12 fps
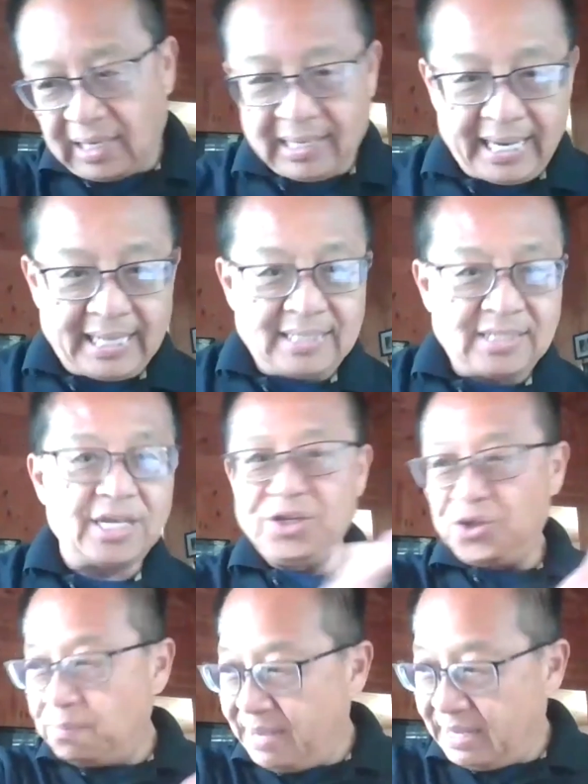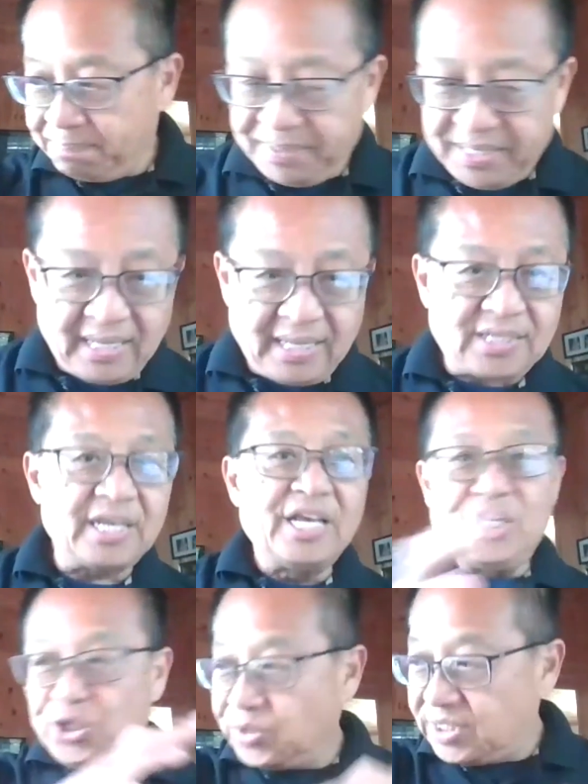you cleanse, you make peace,
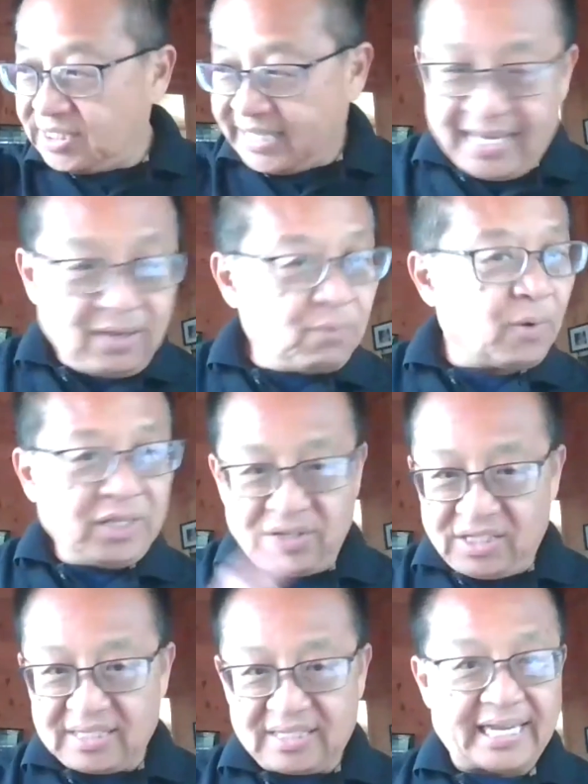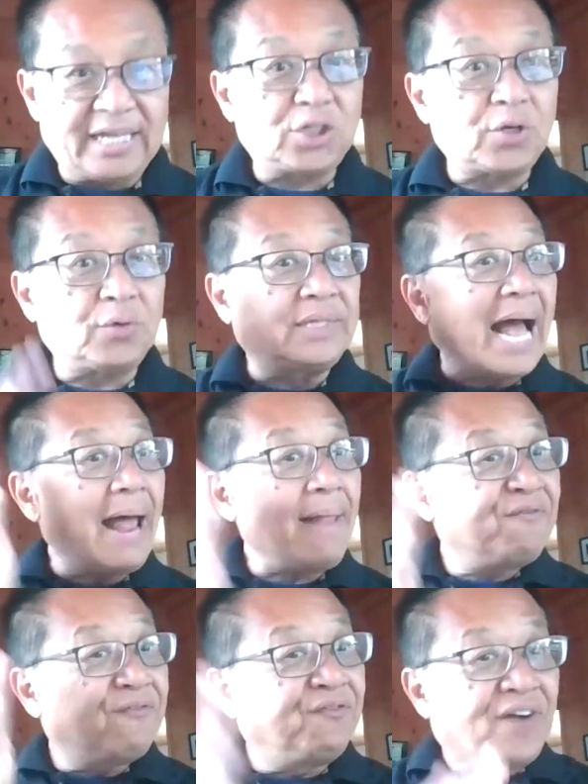you say what you need to say. So that